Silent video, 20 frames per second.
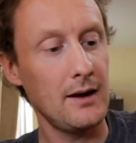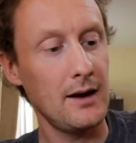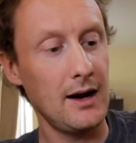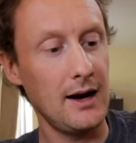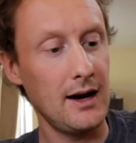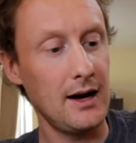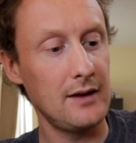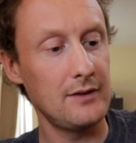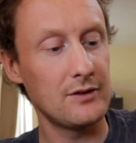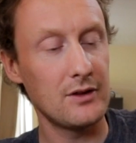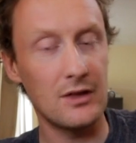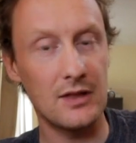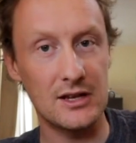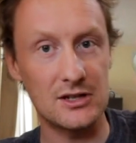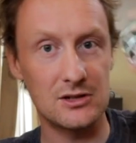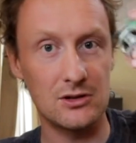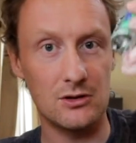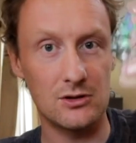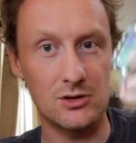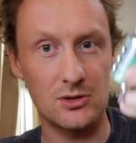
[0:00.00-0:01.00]
And this
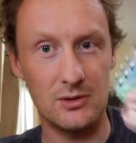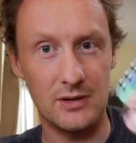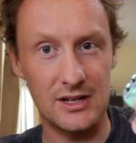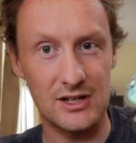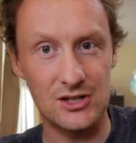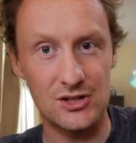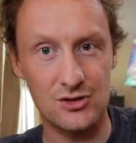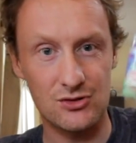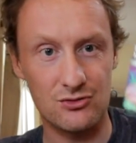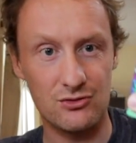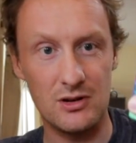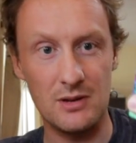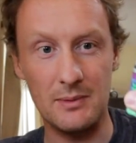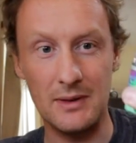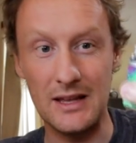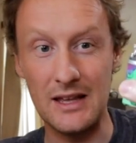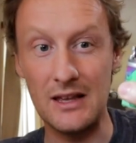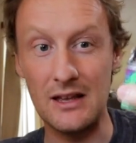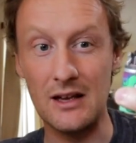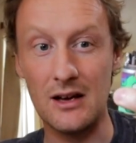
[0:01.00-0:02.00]
is also an
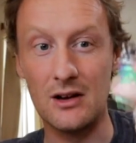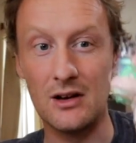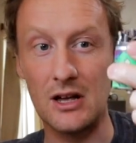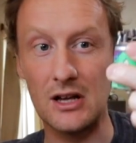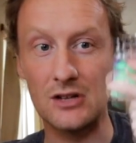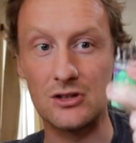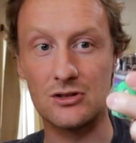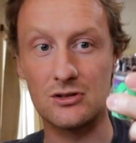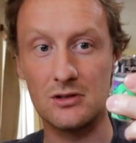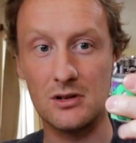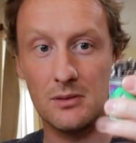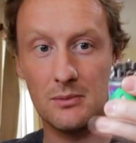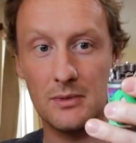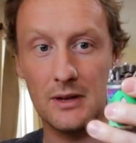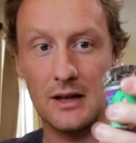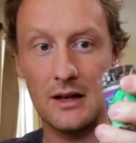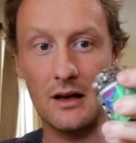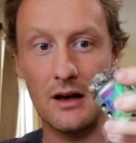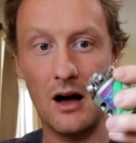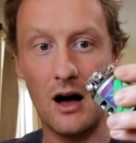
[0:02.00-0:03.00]
extremely,
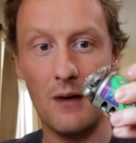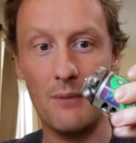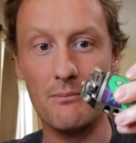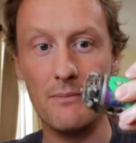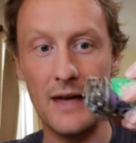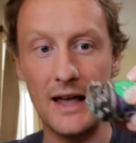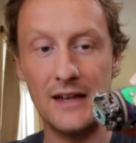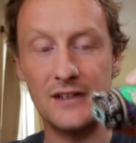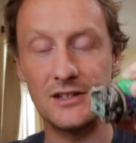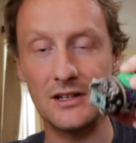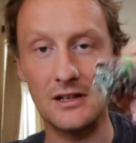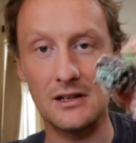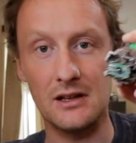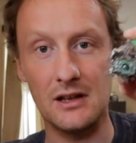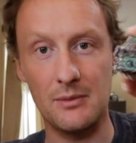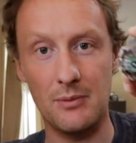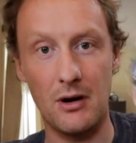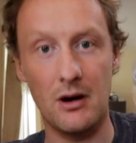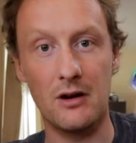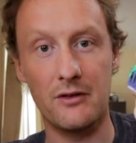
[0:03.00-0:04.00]
extremely
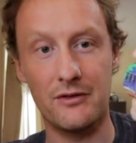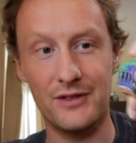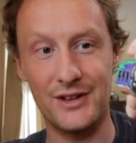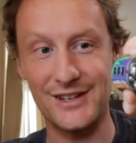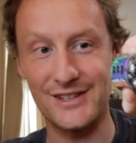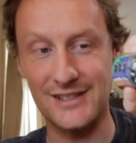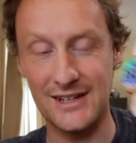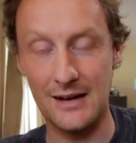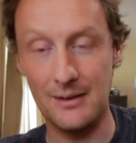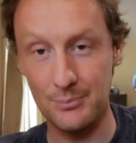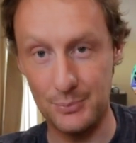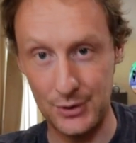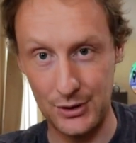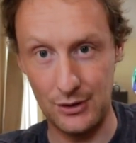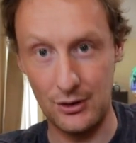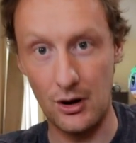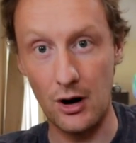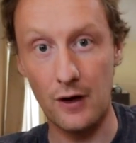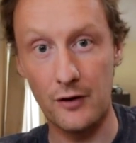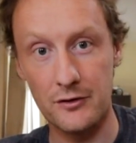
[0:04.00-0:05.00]
amazingly powerful
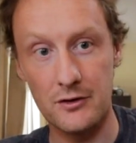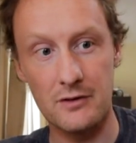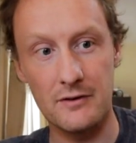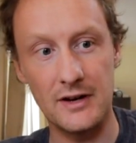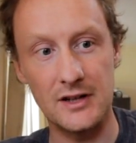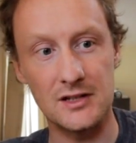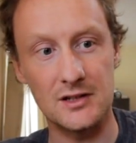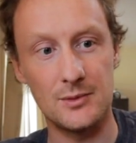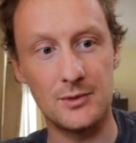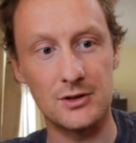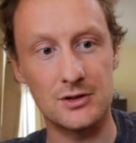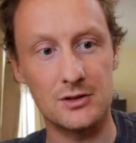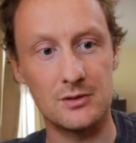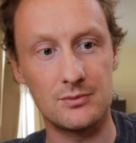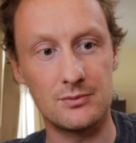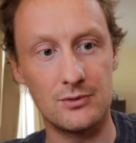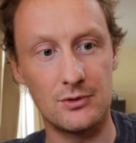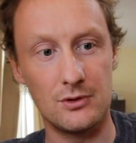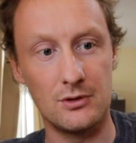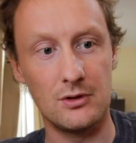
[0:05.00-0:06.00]
example of the Revenge of the Monster
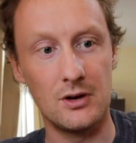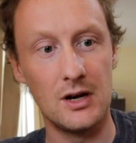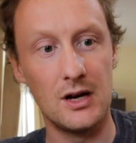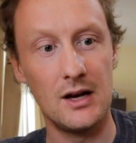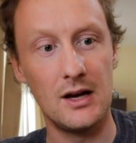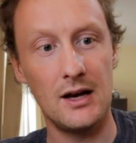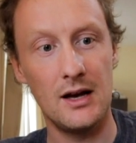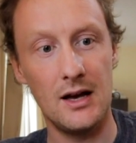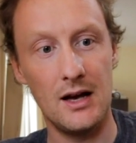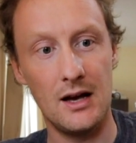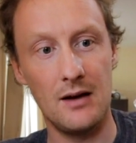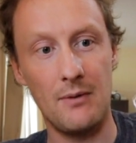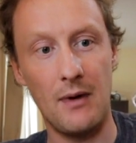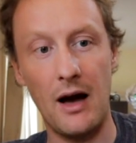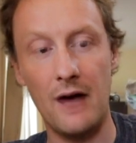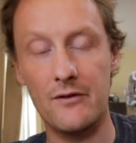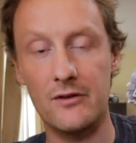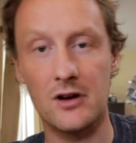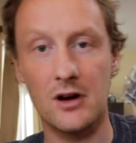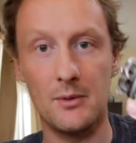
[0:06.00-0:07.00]
Pro. I
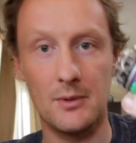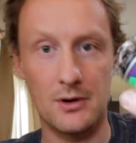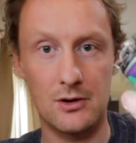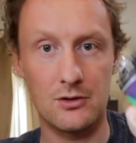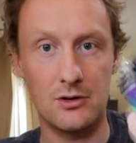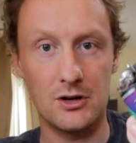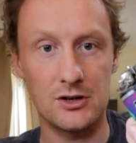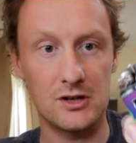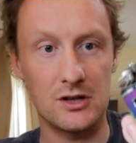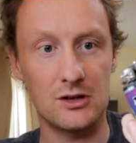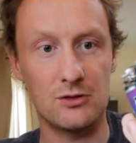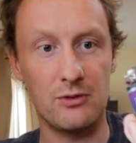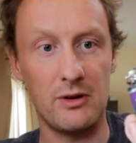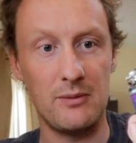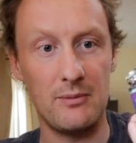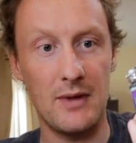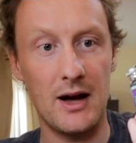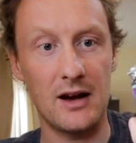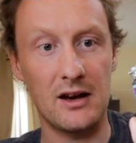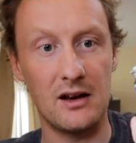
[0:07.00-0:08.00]
haven't come across a
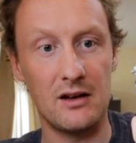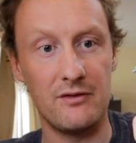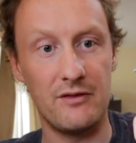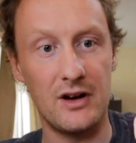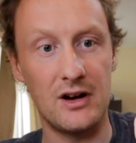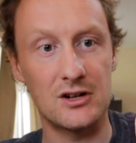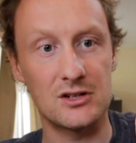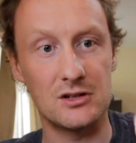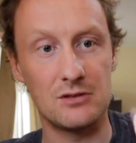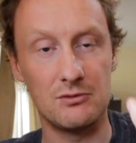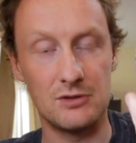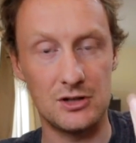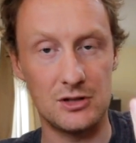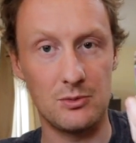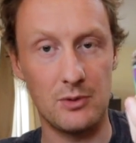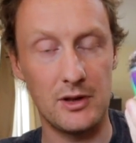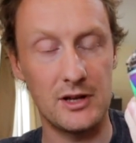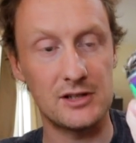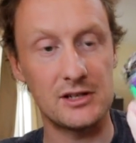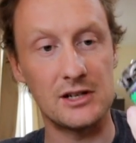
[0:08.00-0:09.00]
twin magnet version, which is
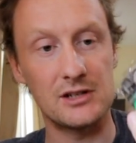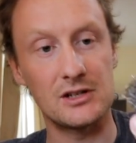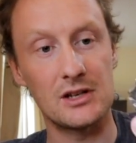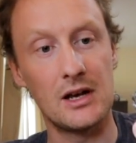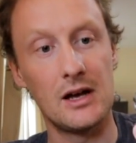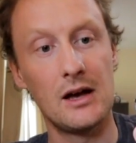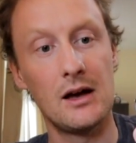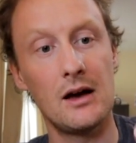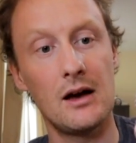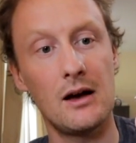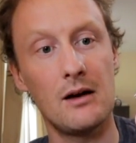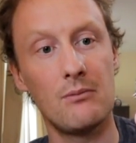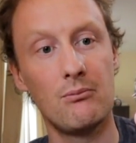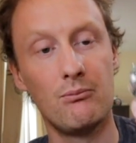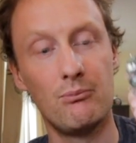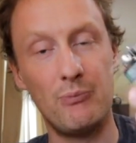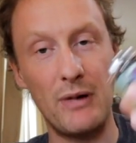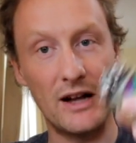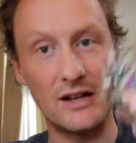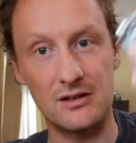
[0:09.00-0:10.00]
what this is,
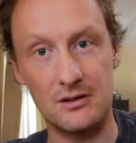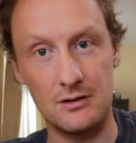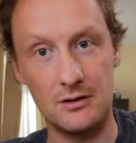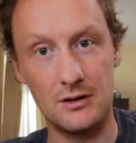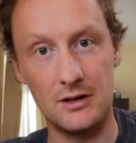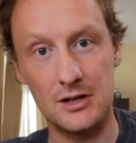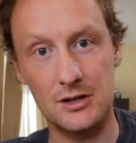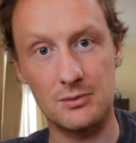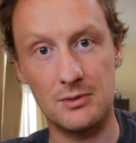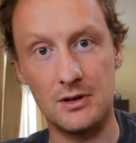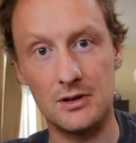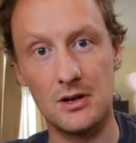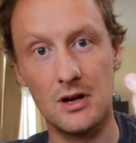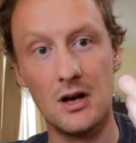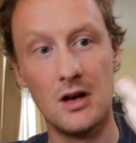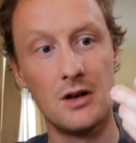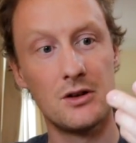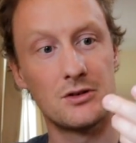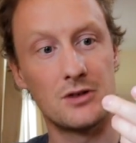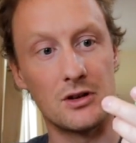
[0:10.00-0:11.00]
better than this one.
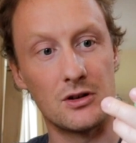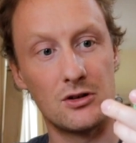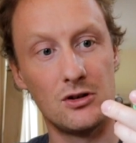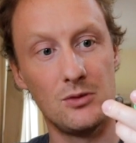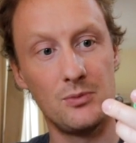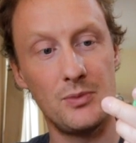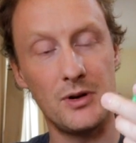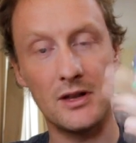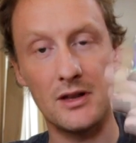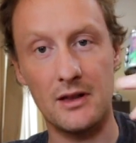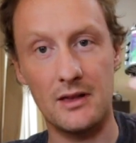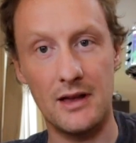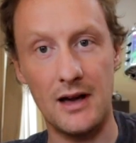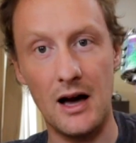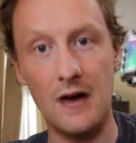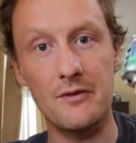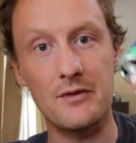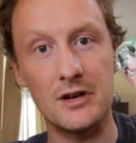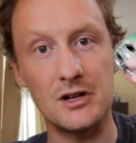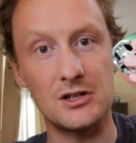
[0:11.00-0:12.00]
So it could be that the
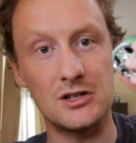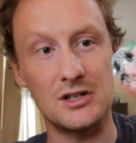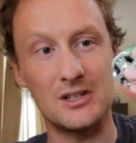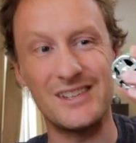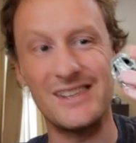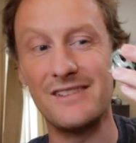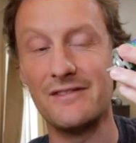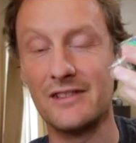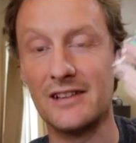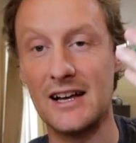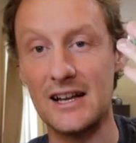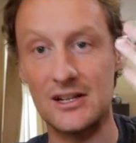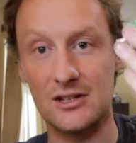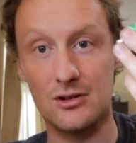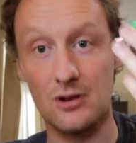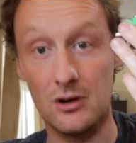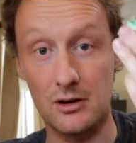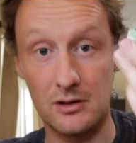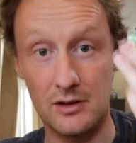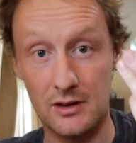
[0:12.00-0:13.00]
average is even less
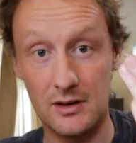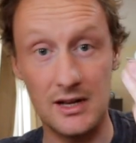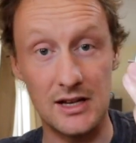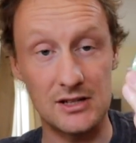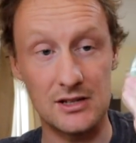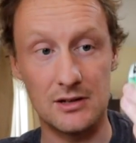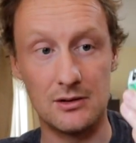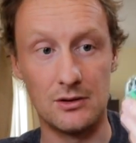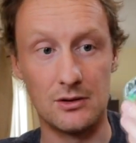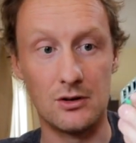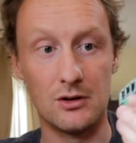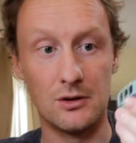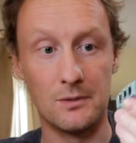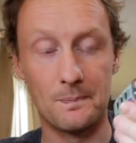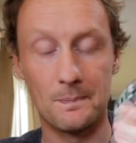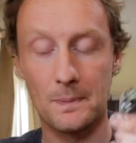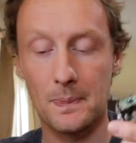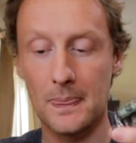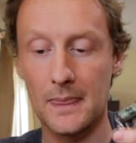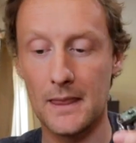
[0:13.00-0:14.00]
torque than this, I don't know.